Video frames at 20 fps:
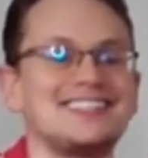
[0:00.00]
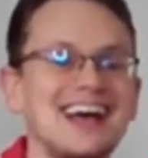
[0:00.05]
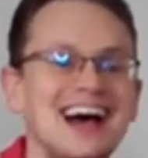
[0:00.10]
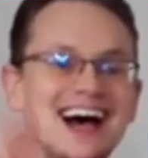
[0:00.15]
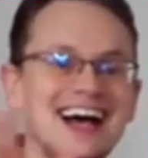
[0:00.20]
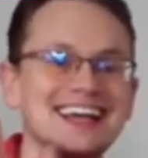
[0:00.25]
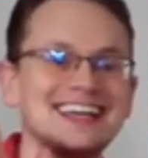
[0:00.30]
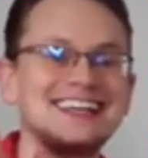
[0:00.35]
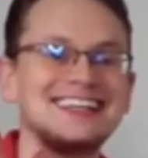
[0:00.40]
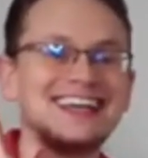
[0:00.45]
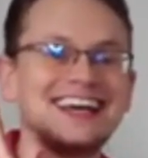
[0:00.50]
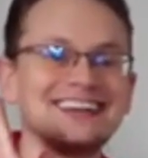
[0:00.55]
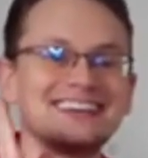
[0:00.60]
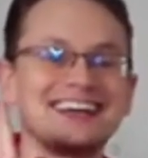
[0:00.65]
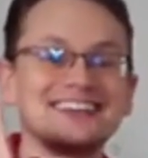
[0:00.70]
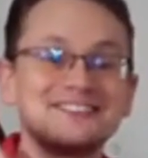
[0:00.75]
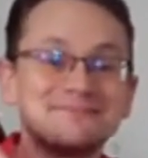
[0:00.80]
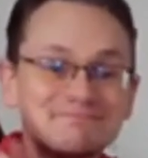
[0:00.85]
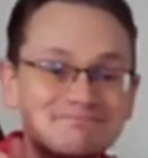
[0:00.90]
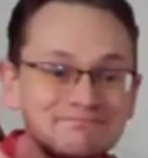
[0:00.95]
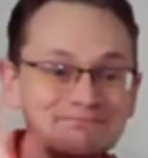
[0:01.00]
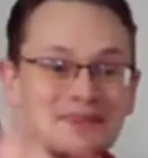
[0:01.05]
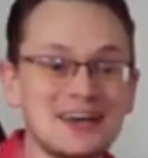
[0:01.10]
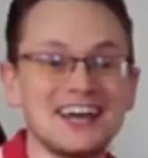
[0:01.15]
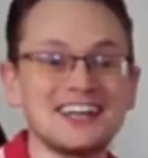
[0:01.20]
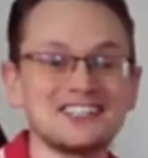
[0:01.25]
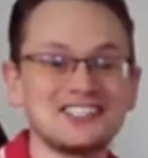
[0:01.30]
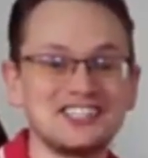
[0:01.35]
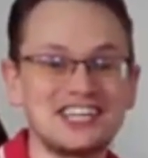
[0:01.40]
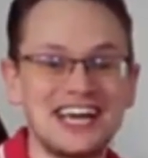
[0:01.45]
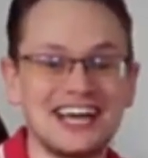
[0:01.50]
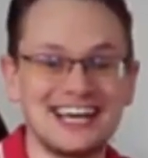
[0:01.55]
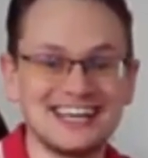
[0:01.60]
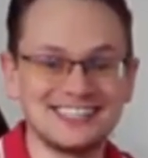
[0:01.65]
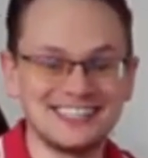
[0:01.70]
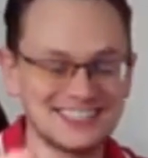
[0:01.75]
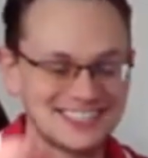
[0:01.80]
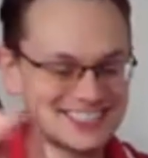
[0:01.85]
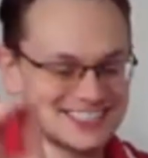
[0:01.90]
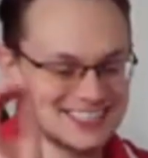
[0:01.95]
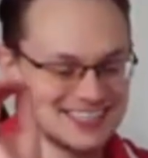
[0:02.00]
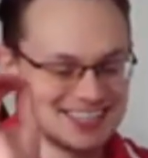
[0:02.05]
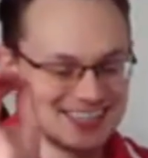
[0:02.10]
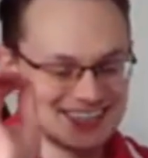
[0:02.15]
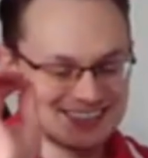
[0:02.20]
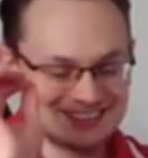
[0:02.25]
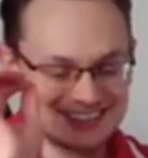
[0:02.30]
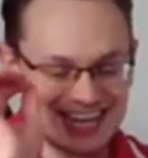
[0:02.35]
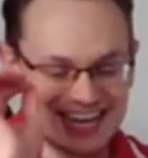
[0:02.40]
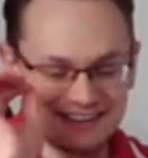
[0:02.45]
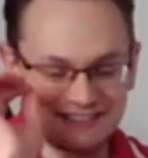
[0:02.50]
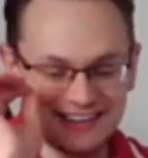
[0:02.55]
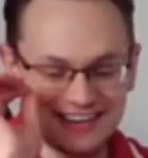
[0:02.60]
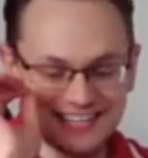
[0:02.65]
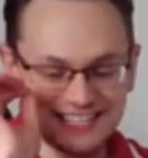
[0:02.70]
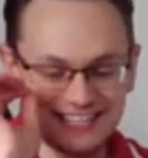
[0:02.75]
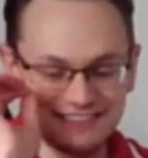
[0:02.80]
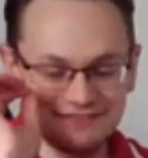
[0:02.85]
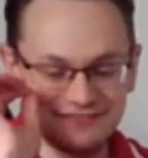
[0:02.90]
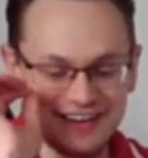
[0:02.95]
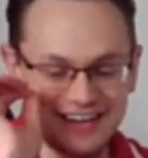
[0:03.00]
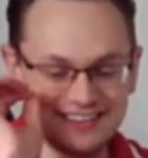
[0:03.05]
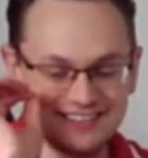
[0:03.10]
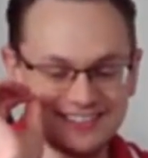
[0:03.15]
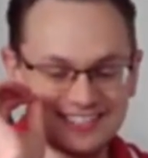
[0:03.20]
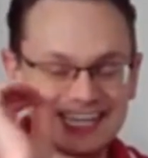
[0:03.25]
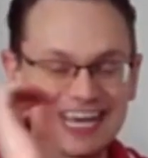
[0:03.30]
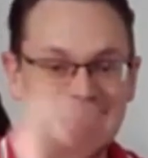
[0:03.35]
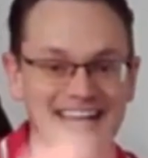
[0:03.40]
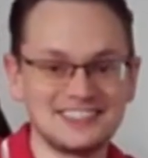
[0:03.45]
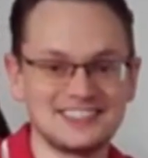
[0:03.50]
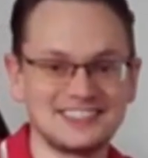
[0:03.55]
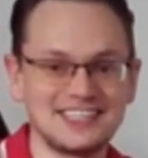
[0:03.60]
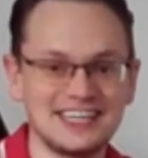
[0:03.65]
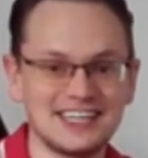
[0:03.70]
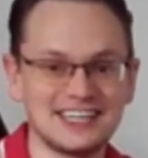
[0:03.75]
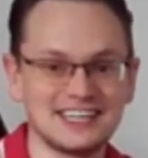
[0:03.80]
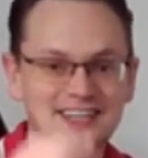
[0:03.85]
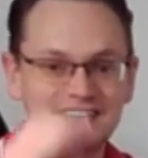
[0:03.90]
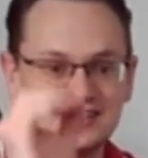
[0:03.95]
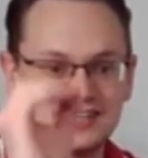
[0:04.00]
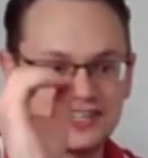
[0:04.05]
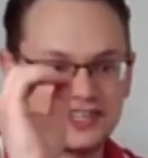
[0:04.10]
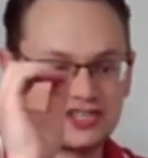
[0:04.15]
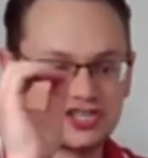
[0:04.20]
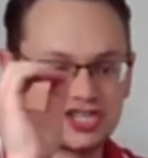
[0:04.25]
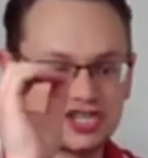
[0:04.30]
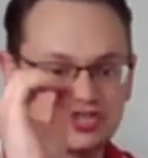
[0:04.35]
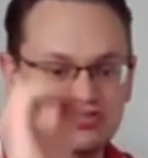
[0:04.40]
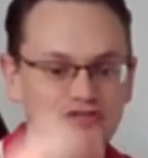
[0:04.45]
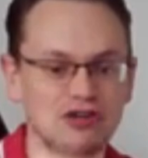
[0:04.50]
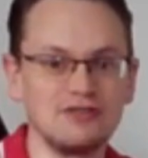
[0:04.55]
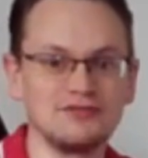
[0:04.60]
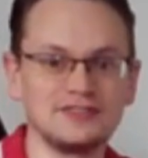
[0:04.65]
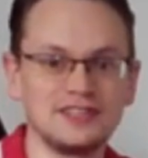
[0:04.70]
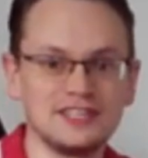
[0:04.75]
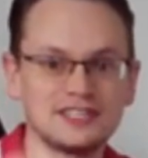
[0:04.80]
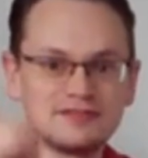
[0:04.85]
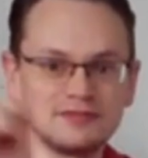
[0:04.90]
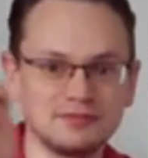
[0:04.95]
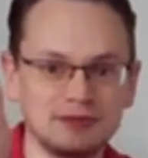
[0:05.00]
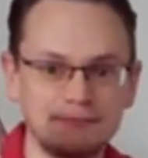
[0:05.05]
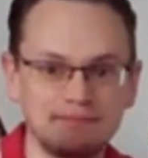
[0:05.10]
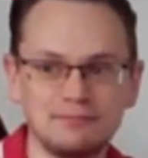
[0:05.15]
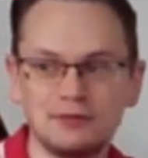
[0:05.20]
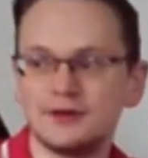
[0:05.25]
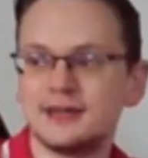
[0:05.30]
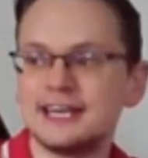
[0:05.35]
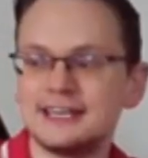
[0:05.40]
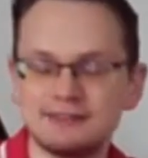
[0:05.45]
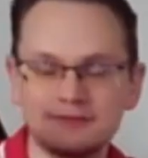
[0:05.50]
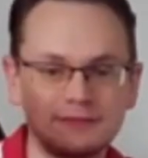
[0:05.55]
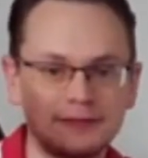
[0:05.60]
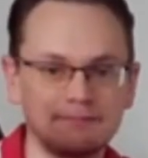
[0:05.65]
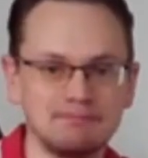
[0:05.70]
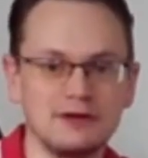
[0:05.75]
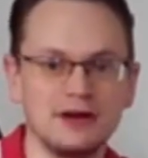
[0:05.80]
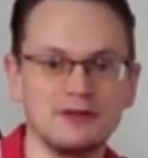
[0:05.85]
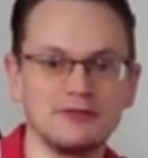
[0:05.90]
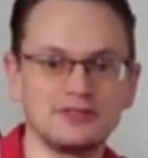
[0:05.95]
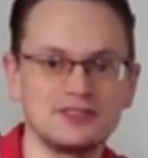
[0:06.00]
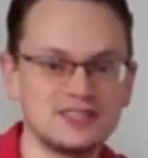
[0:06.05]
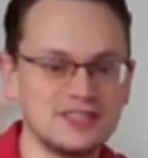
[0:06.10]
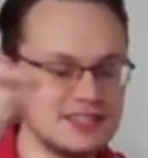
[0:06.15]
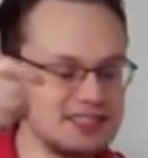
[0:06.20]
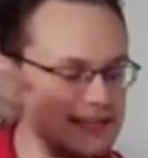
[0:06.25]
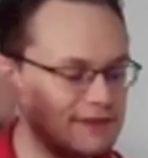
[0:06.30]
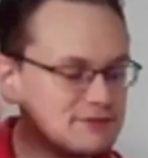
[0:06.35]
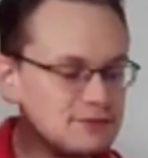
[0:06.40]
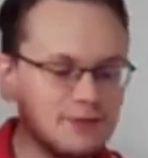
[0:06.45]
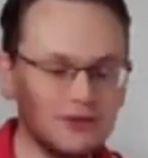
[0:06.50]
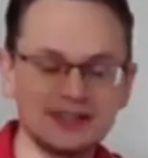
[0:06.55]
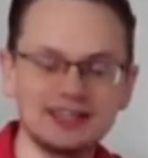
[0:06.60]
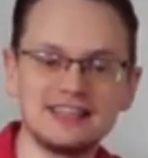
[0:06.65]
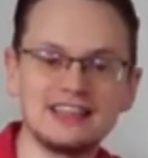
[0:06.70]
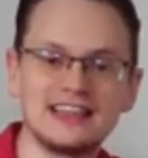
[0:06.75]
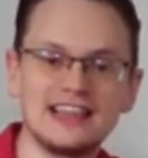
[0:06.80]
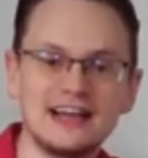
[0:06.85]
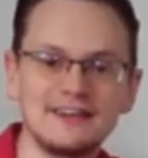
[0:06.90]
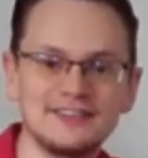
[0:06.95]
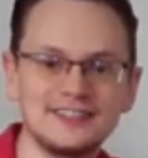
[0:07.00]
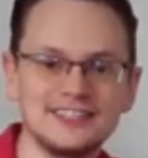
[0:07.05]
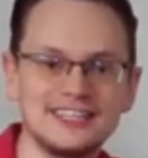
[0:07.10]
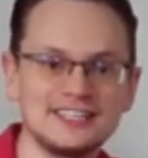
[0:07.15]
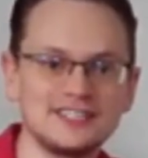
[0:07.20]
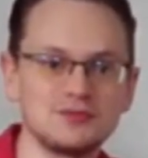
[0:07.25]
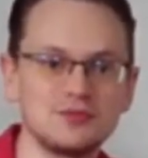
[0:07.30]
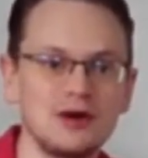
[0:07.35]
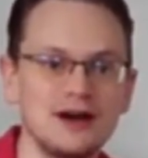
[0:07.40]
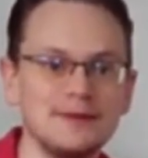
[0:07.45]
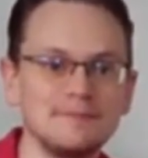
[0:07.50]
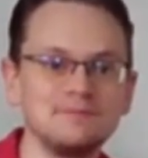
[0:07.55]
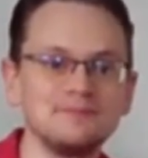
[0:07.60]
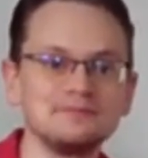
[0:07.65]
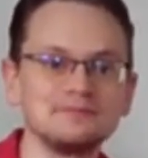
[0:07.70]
As much as there is fantastic strongness from the bookies, from the pollsters, everybody loving this one,